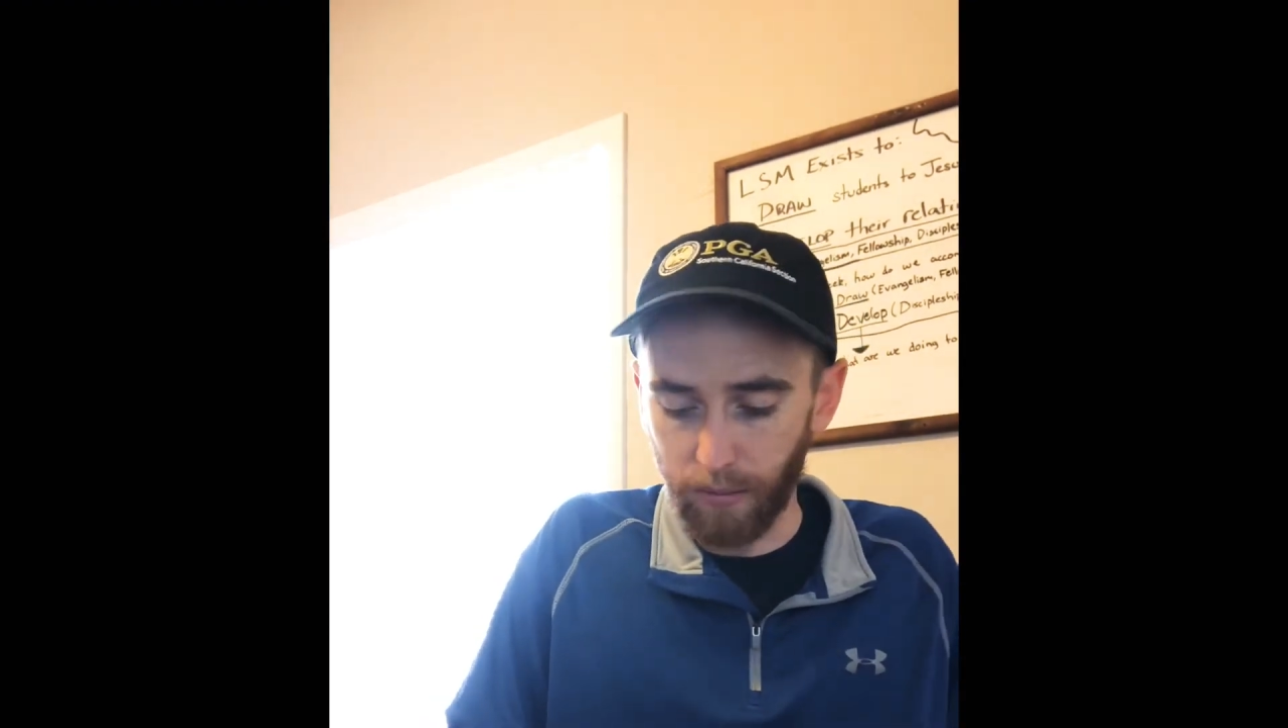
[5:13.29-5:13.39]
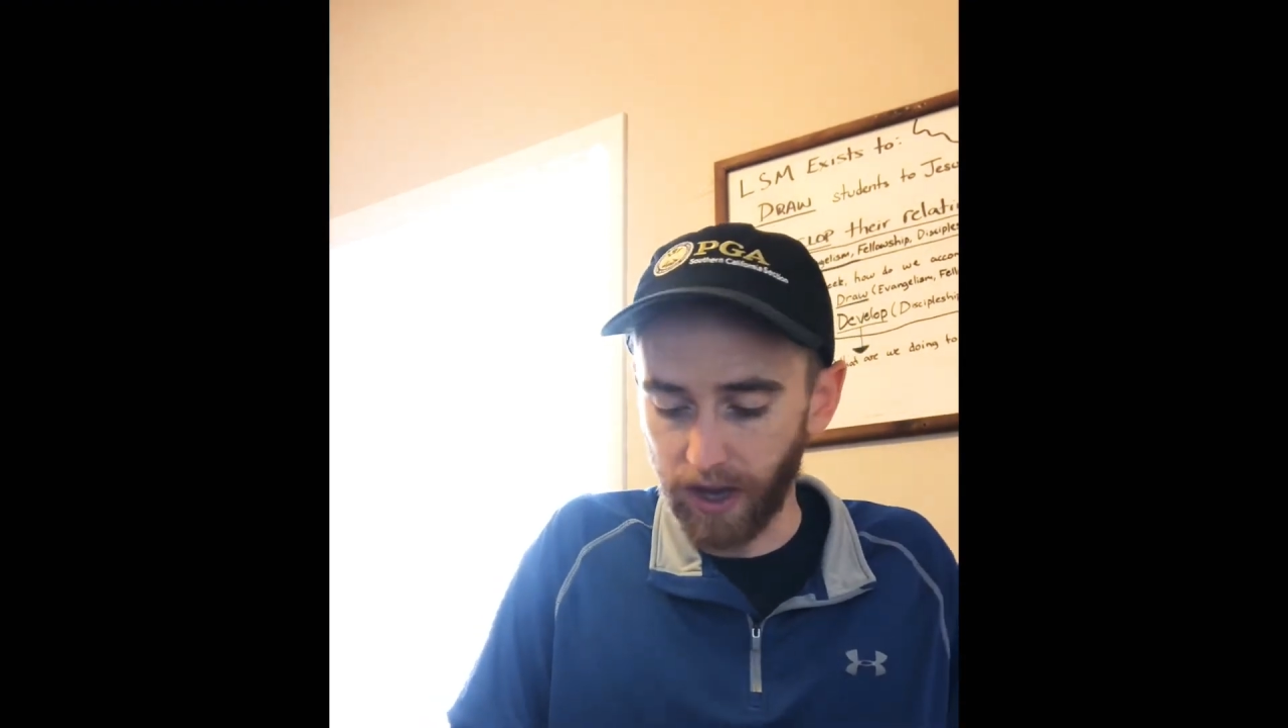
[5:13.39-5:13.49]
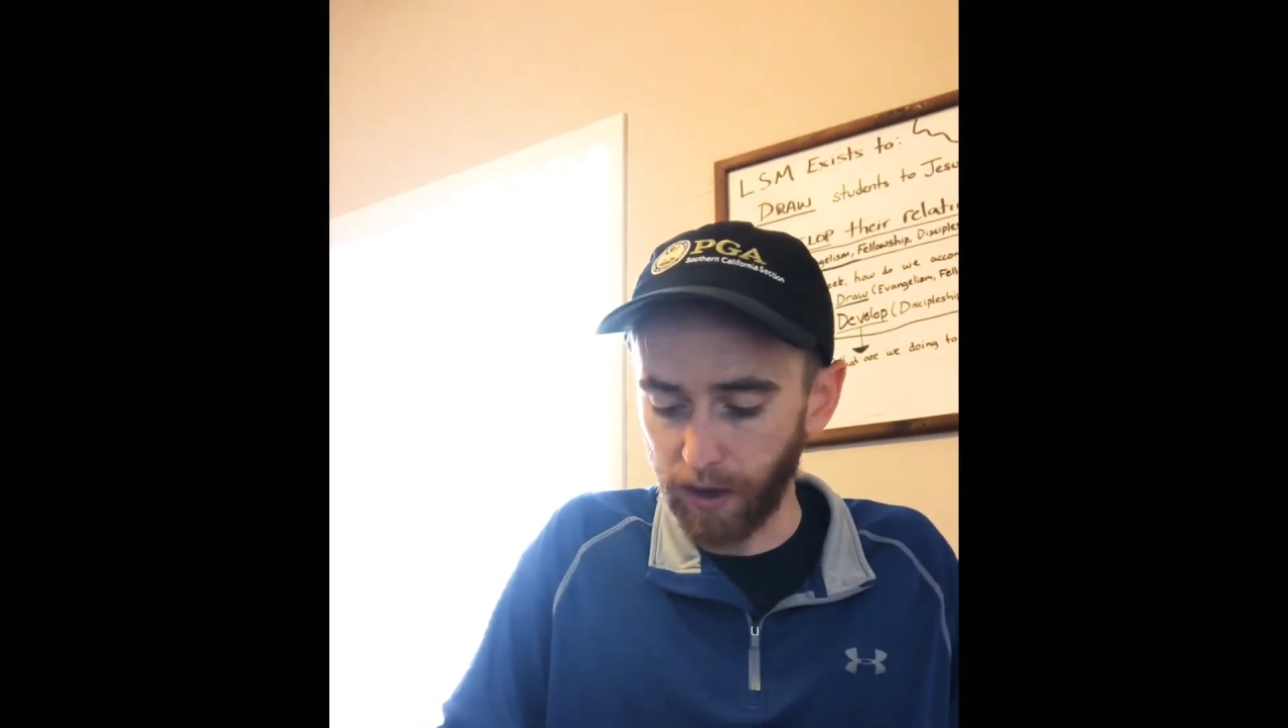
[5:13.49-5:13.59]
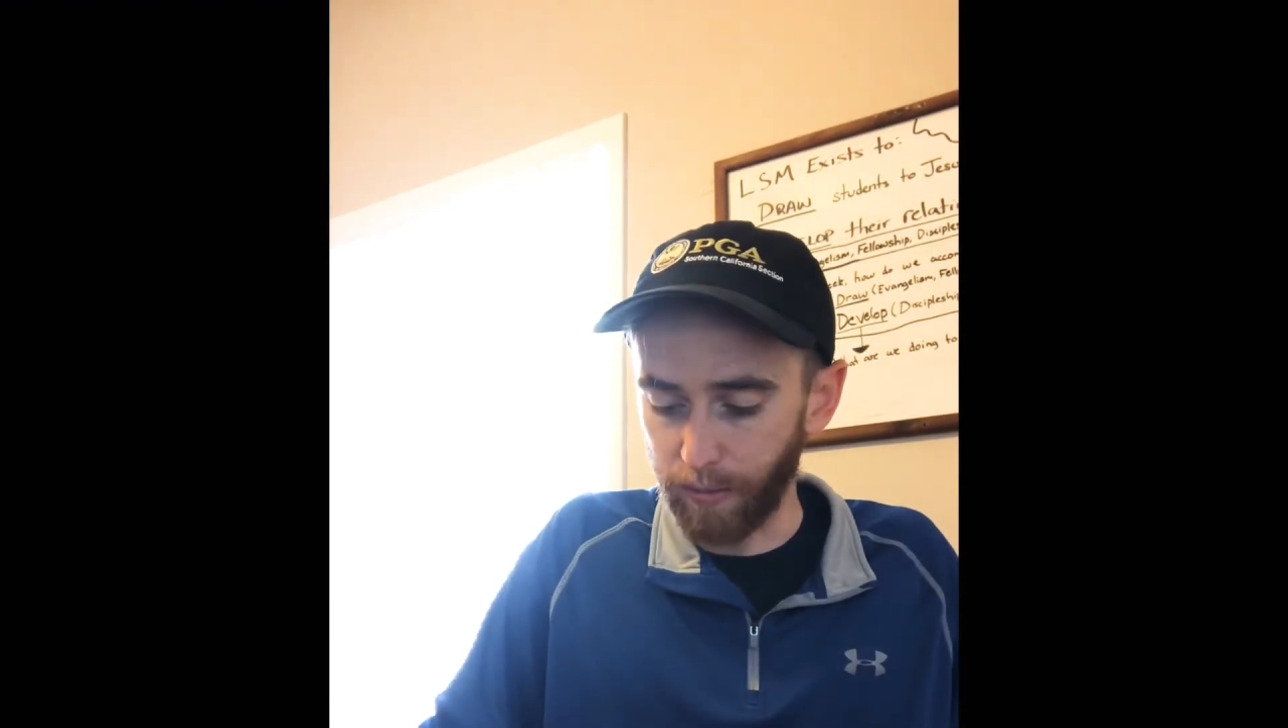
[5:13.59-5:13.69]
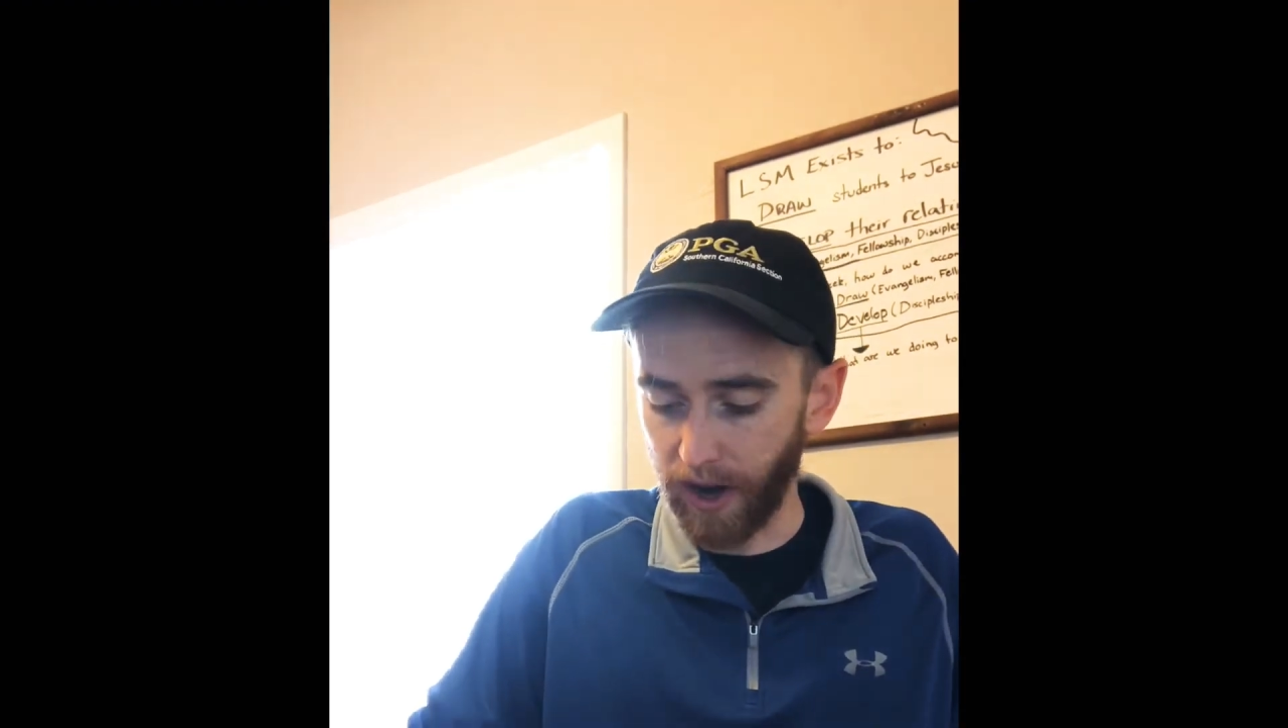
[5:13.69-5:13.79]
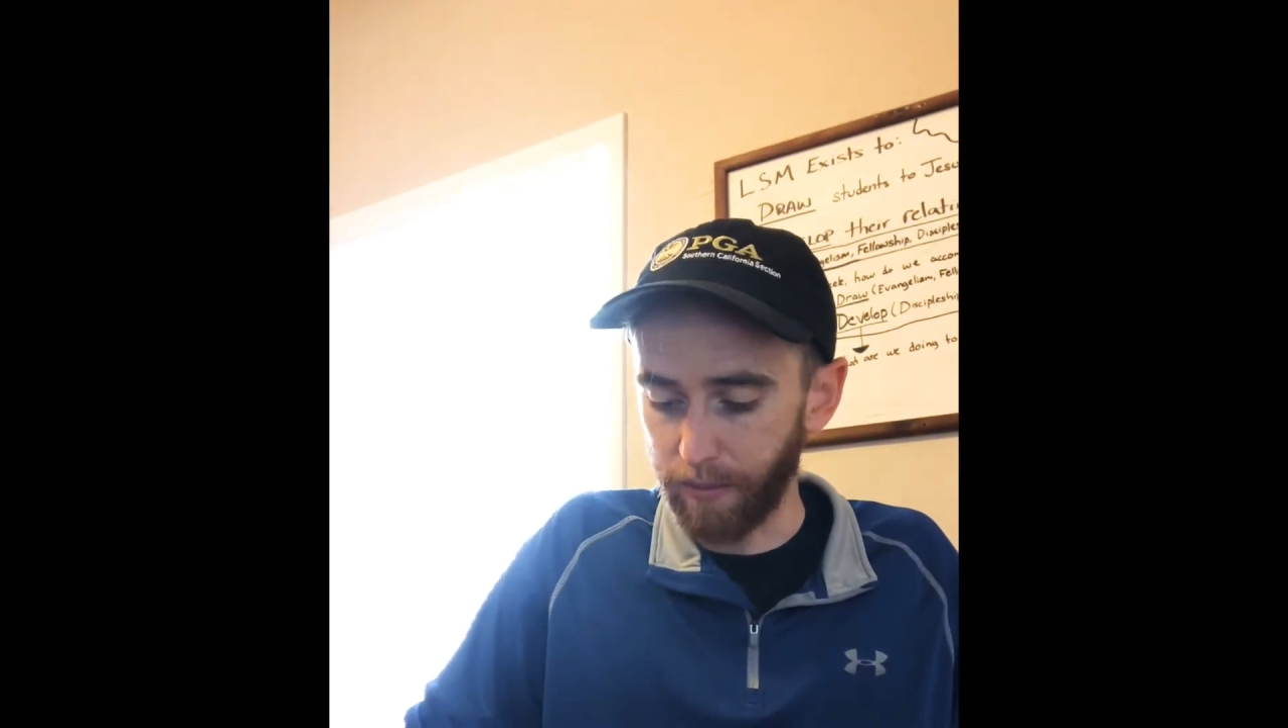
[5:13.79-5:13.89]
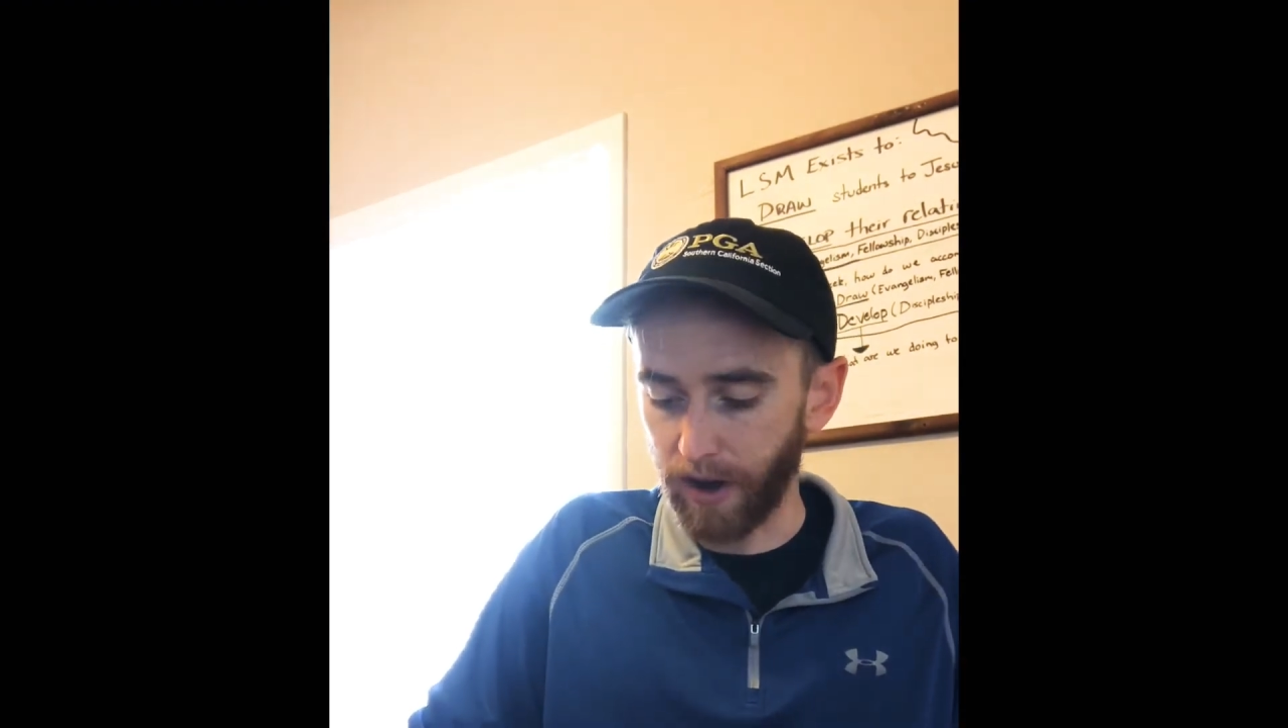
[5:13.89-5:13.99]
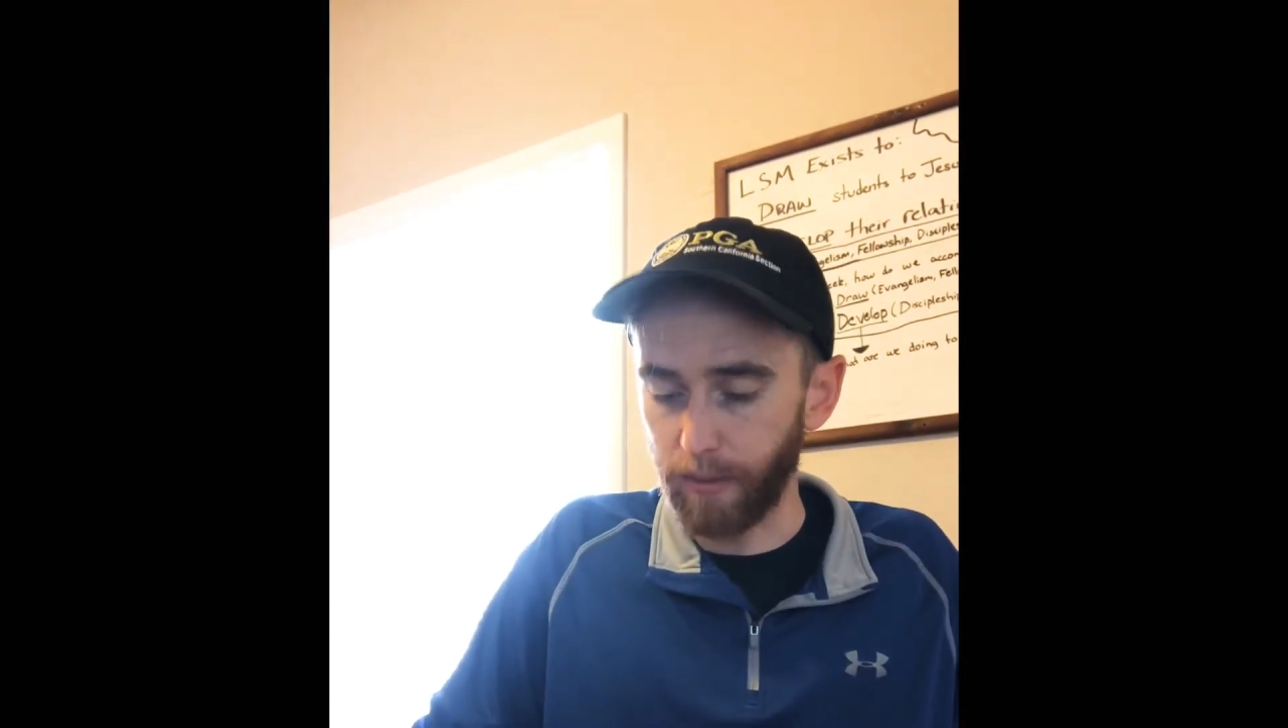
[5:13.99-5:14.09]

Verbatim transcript: make a paper